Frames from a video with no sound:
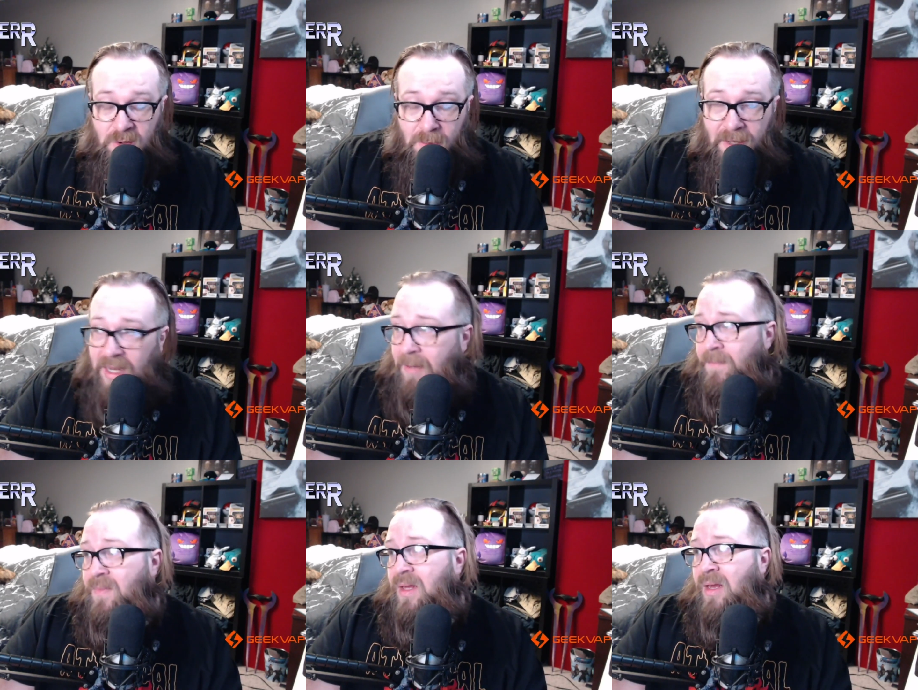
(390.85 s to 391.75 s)
to them by,
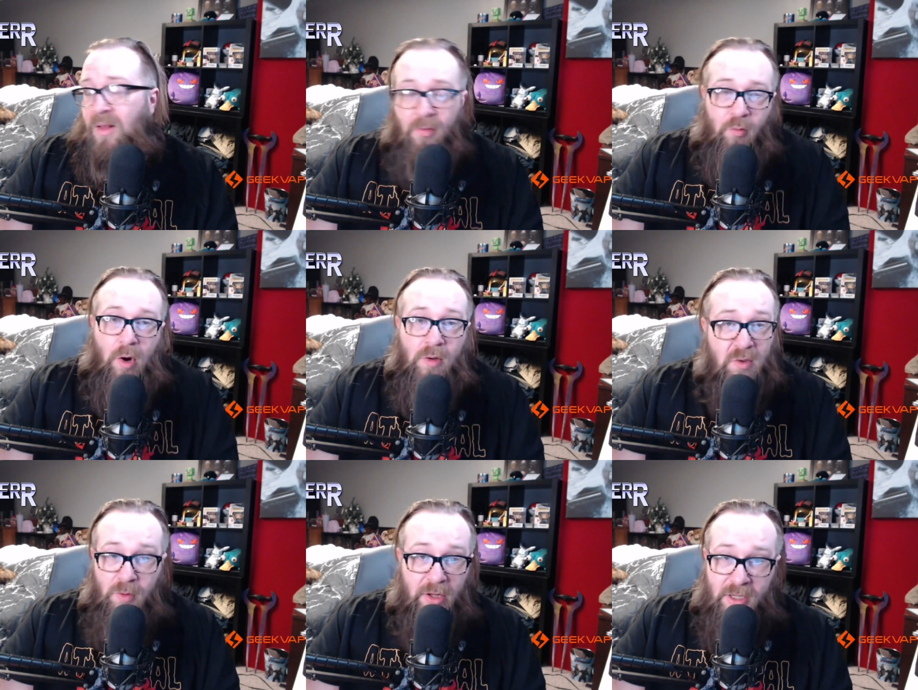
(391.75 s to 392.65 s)
and Throne's a
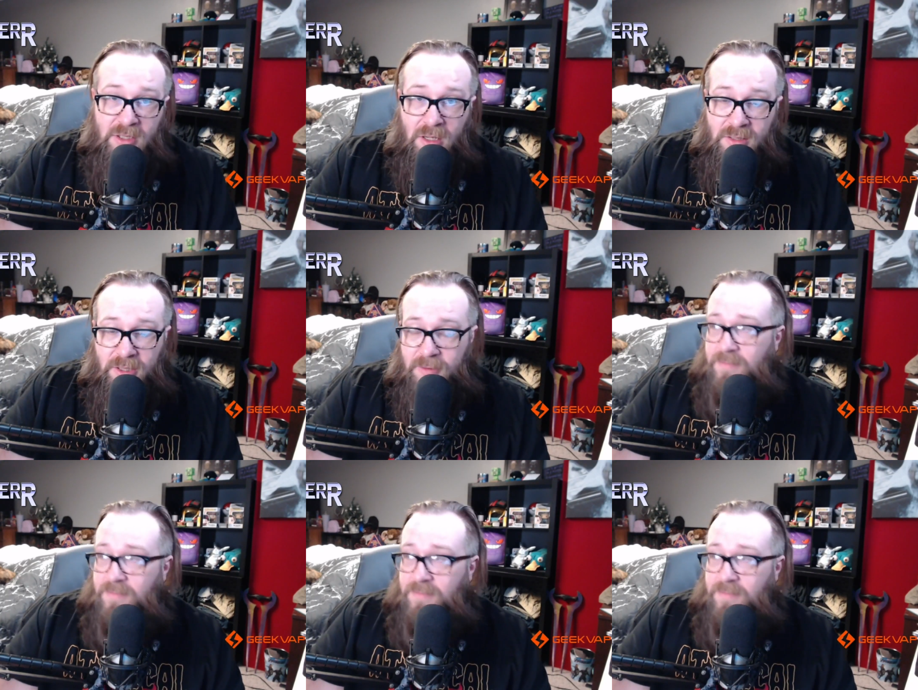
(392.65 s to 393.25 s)
really good song too.